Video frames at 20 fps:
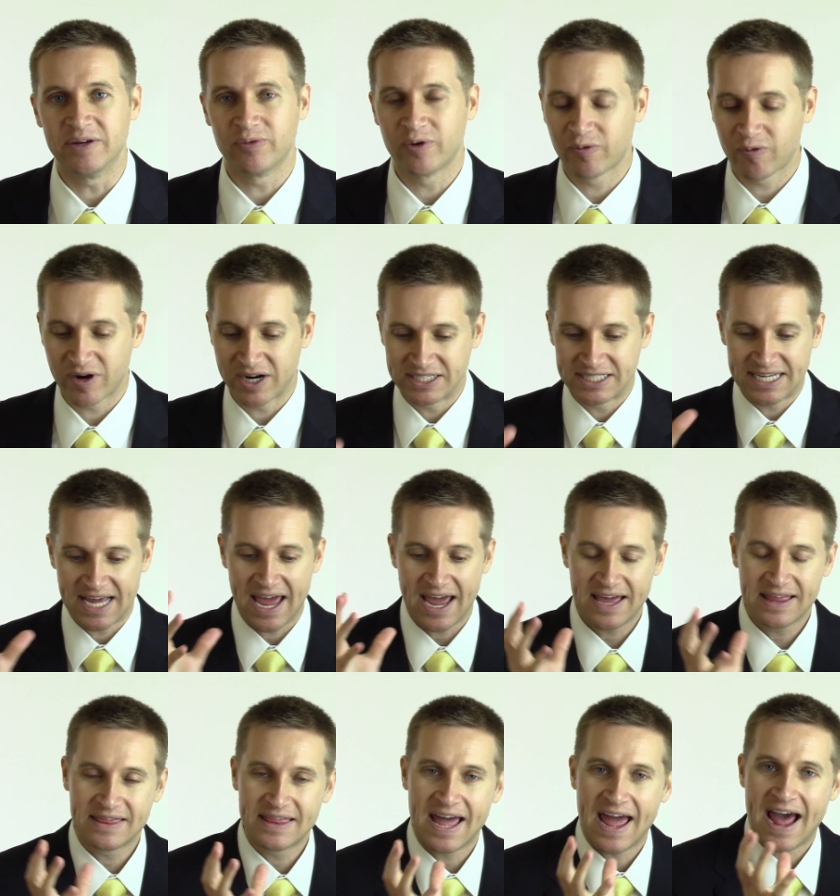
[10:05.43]
We want to
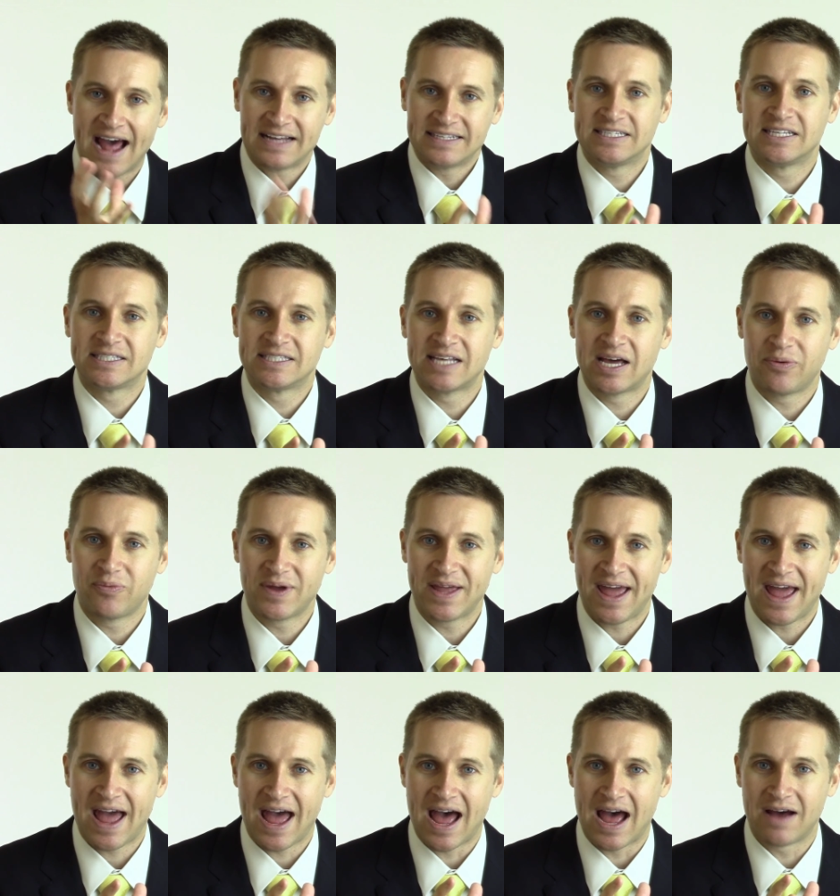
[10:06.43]
take the assets that we
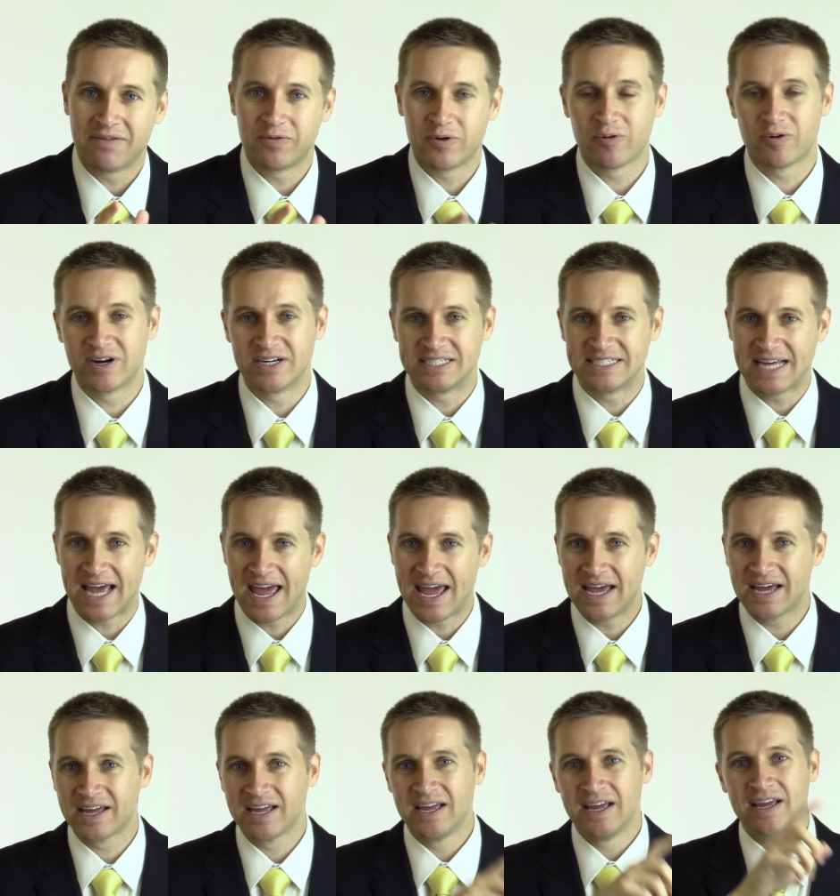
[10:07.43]
have, we want to
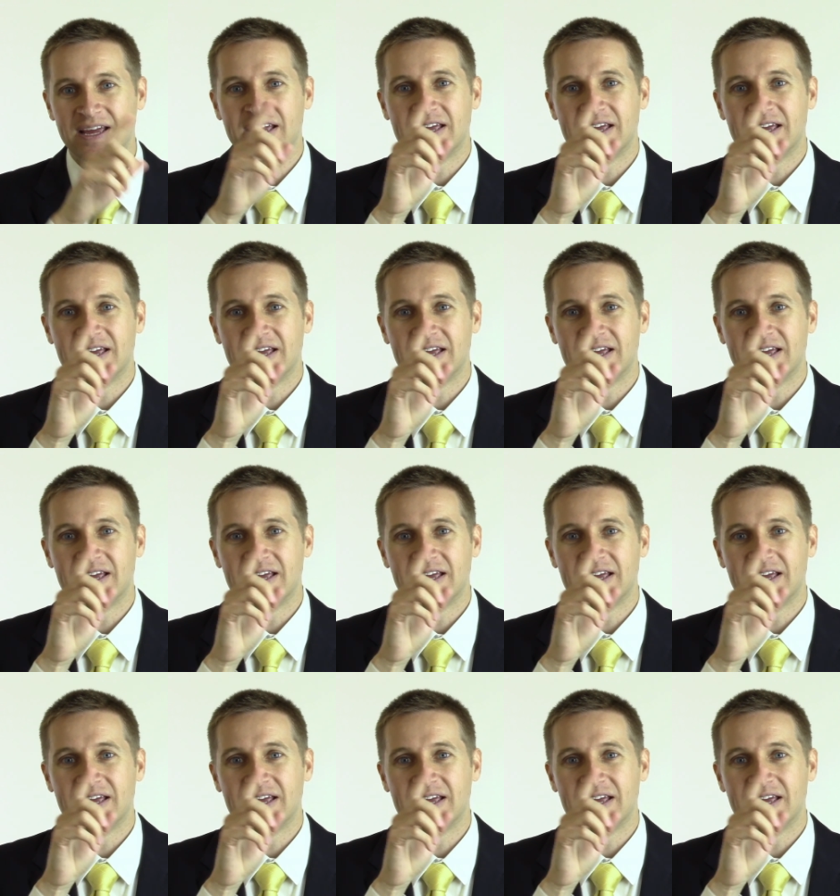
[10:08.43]
take